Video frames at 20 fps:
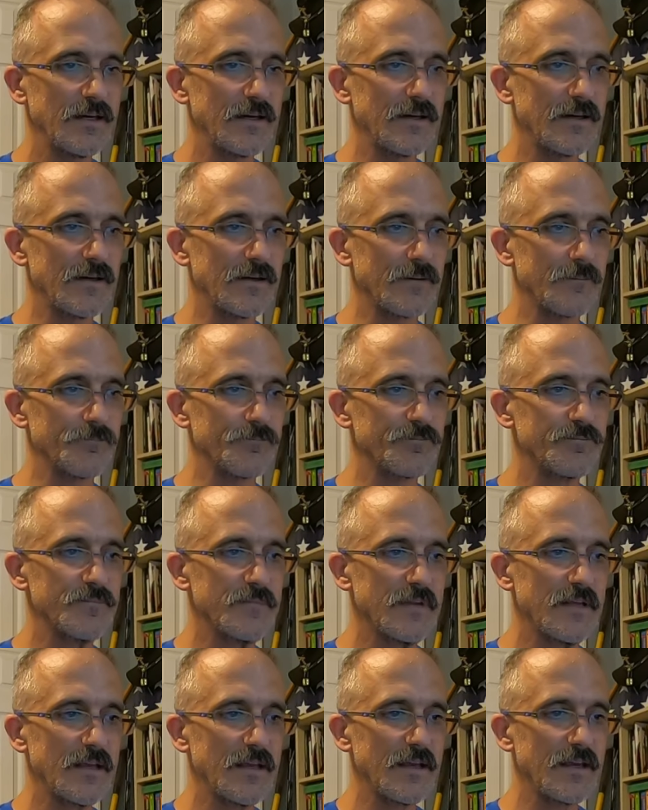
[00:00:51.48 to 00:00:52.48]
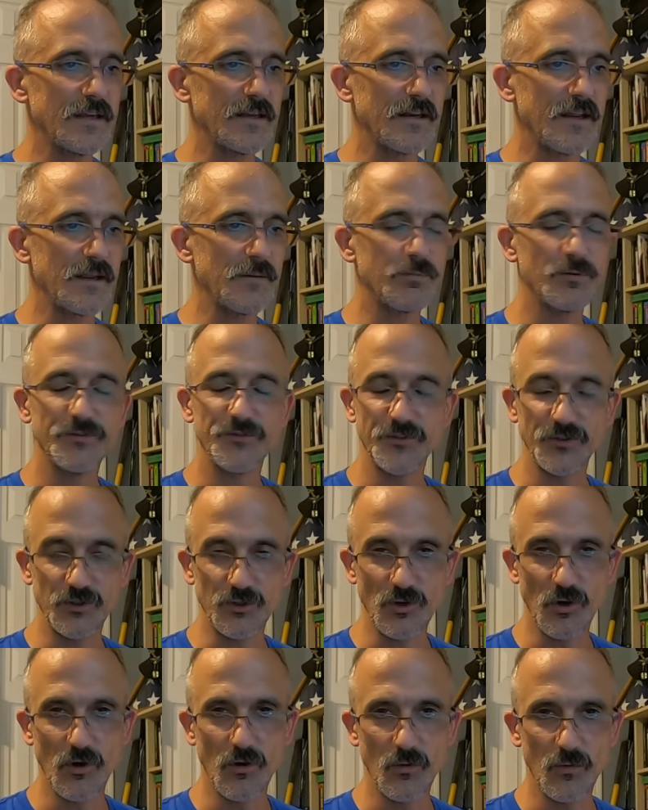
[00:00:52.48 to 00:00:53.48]
and able to
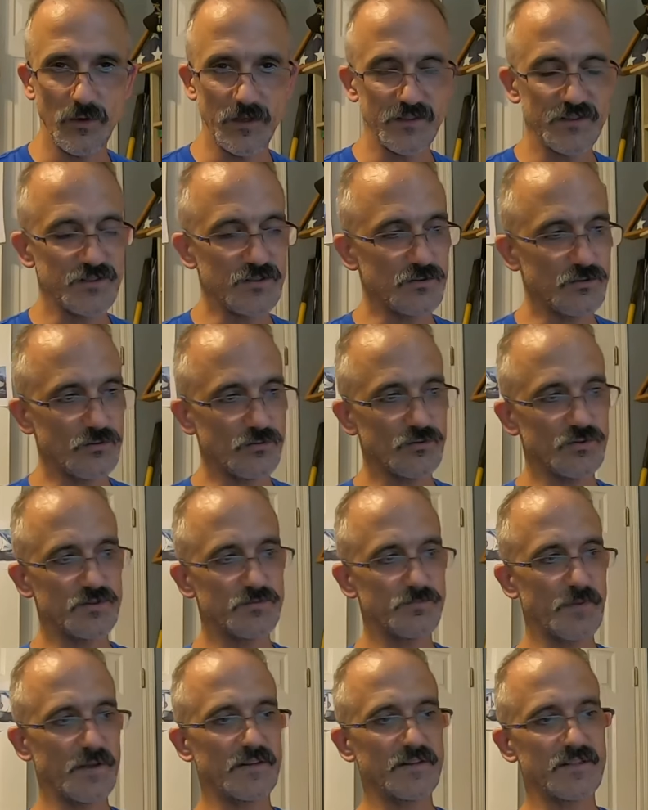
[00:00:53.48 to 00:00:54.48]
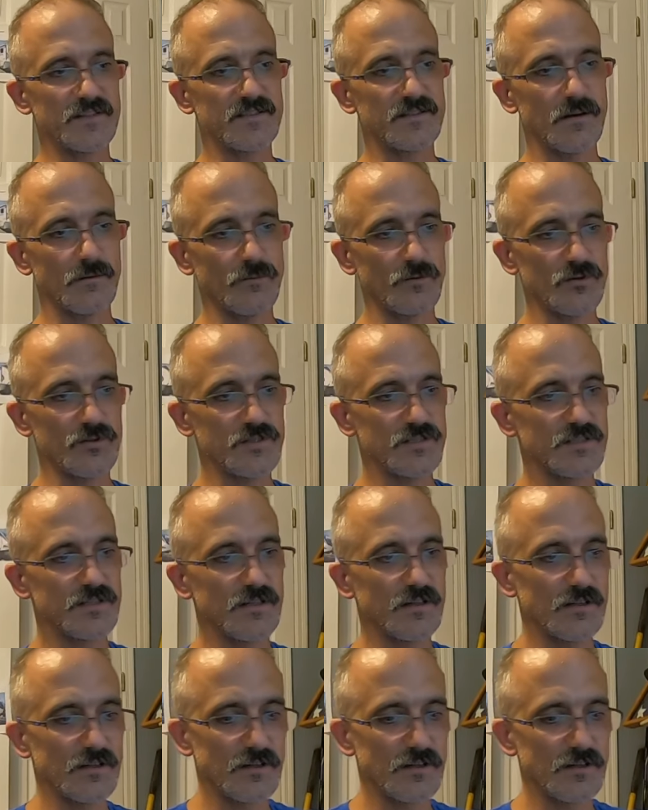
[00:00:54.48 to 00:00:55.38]
go and to spend the summers